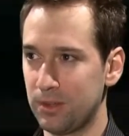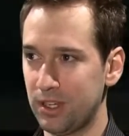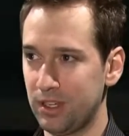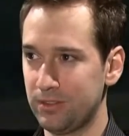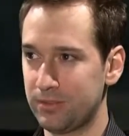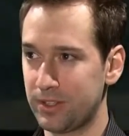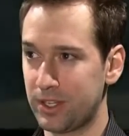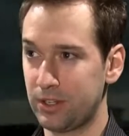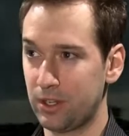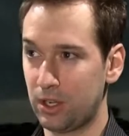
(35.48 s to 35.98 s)

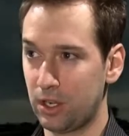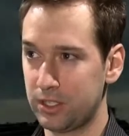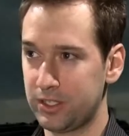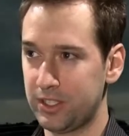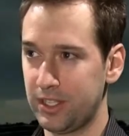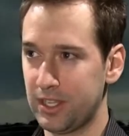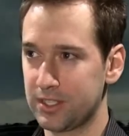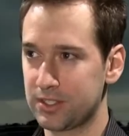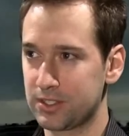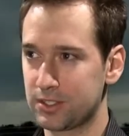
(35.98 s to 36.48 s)
above in an
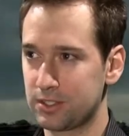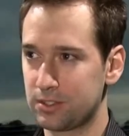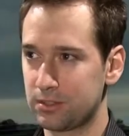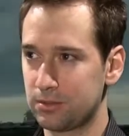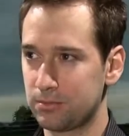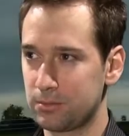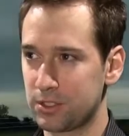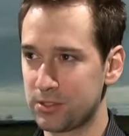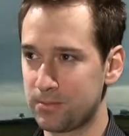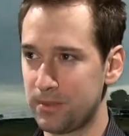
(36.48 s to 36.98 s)
RTS
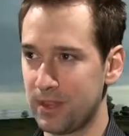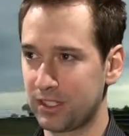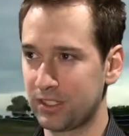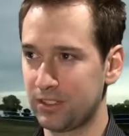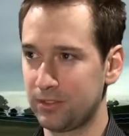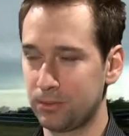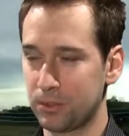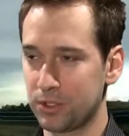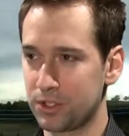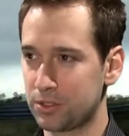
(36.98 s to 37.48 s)

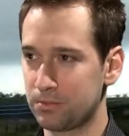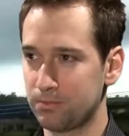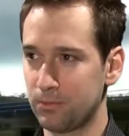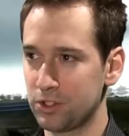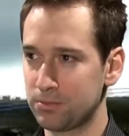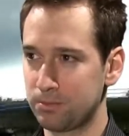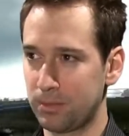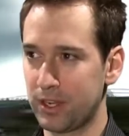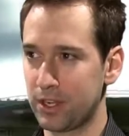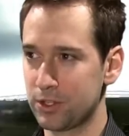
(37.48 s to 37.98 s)
perspective, which
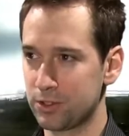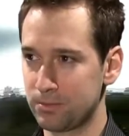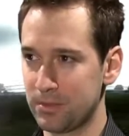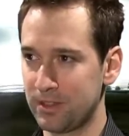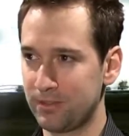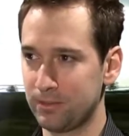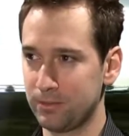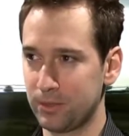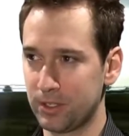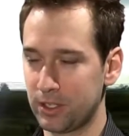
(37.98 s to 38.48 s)
most players would
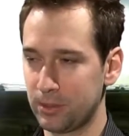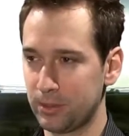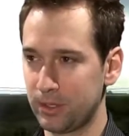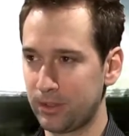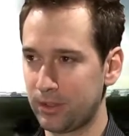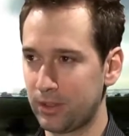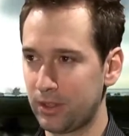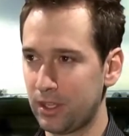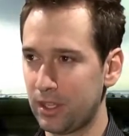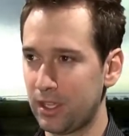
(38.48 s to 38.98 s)
be familiar
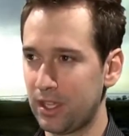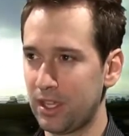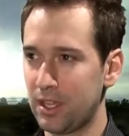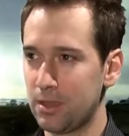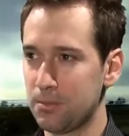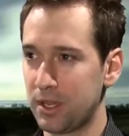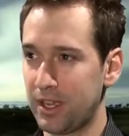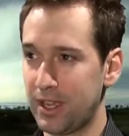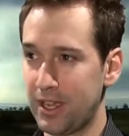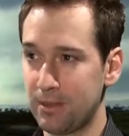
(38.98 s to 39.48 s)
with.
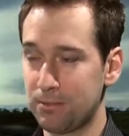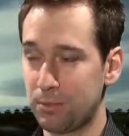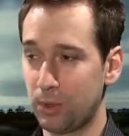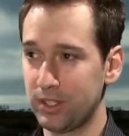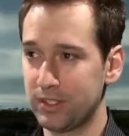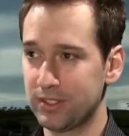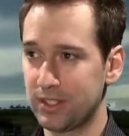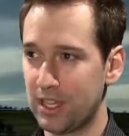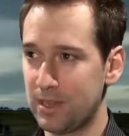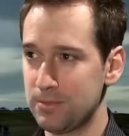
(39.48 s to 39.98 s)
But at any
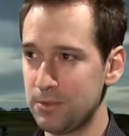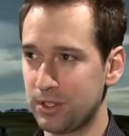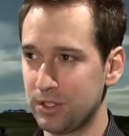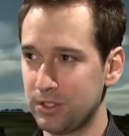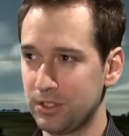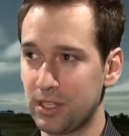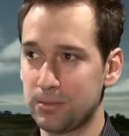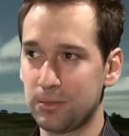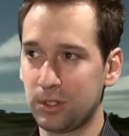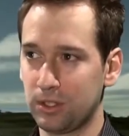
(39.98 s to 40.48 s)
point in time, you
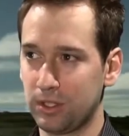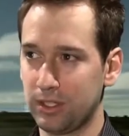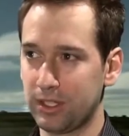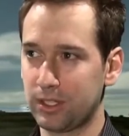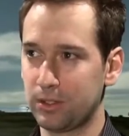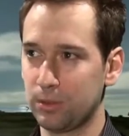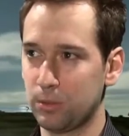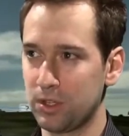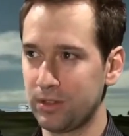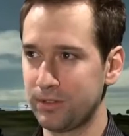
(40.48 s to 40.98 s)
can
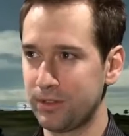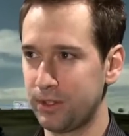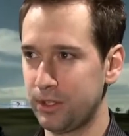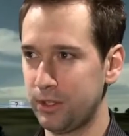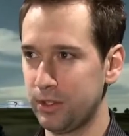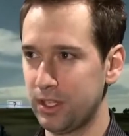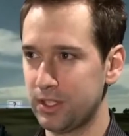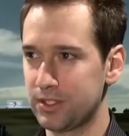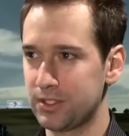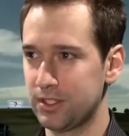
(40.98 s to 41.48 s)
double-click one of your
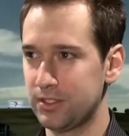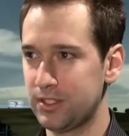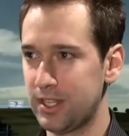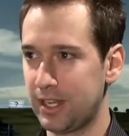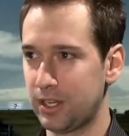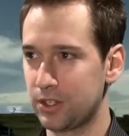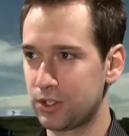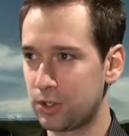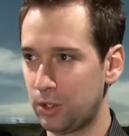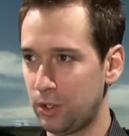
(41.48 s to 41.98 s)
units and
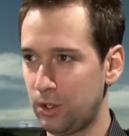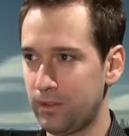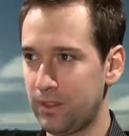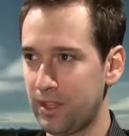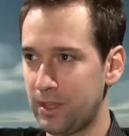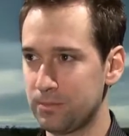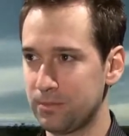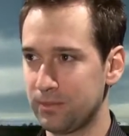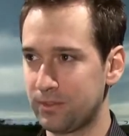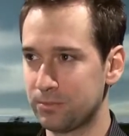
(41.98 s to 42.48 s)
take control of
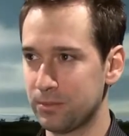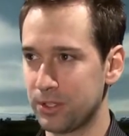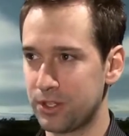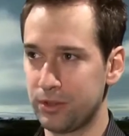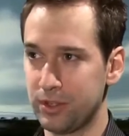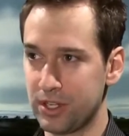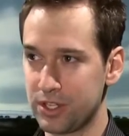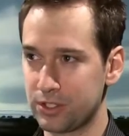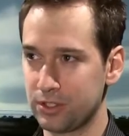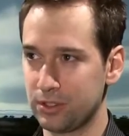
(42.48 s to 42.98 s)
them from a
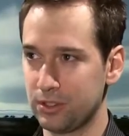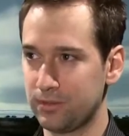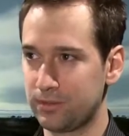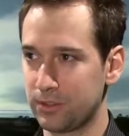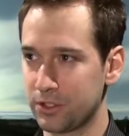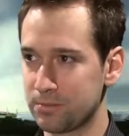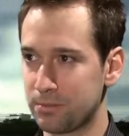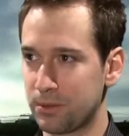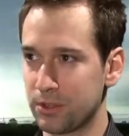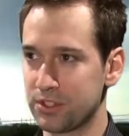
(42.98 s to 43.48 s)
traditional
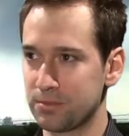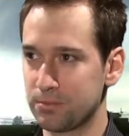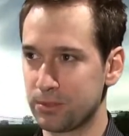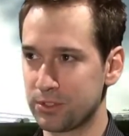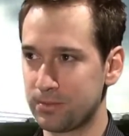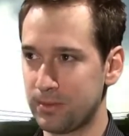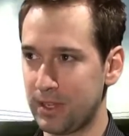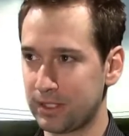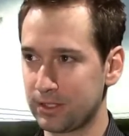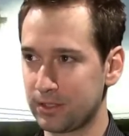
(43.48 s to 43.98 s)
first-person
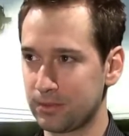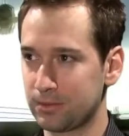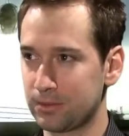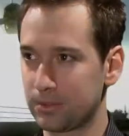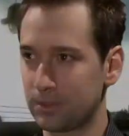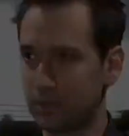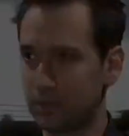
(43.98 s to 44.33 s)
perspective.